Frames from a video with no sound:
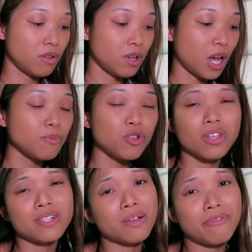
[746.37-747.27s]
I'm sure
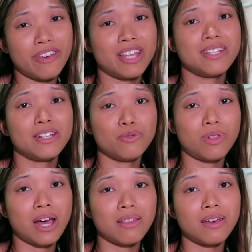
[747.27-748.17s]
there's some fancy tool
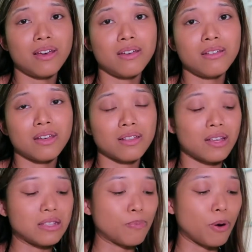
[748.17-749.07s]
out there like
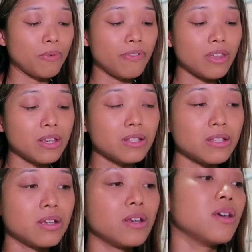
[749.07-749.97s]
that's proper for this,
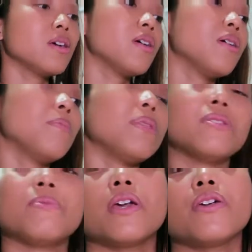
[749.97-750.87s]
but that's
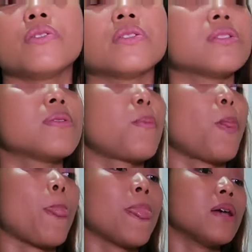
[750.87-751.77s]
what I use.
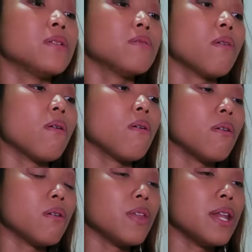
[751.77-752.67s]

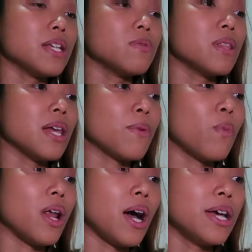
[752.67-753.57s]
So the next one, like
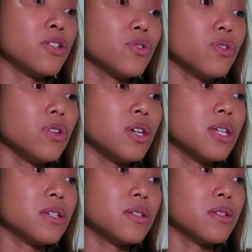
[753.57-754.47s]
what I do
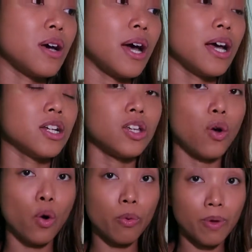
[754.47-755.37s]
is I actually
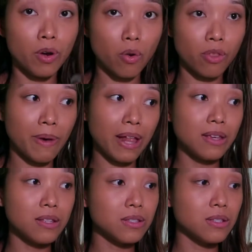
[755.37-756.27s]
open all the
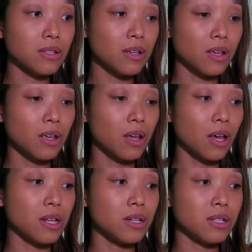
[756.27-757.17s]
palettes
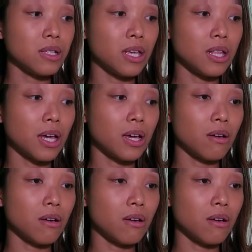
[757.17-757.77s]
and just see, like,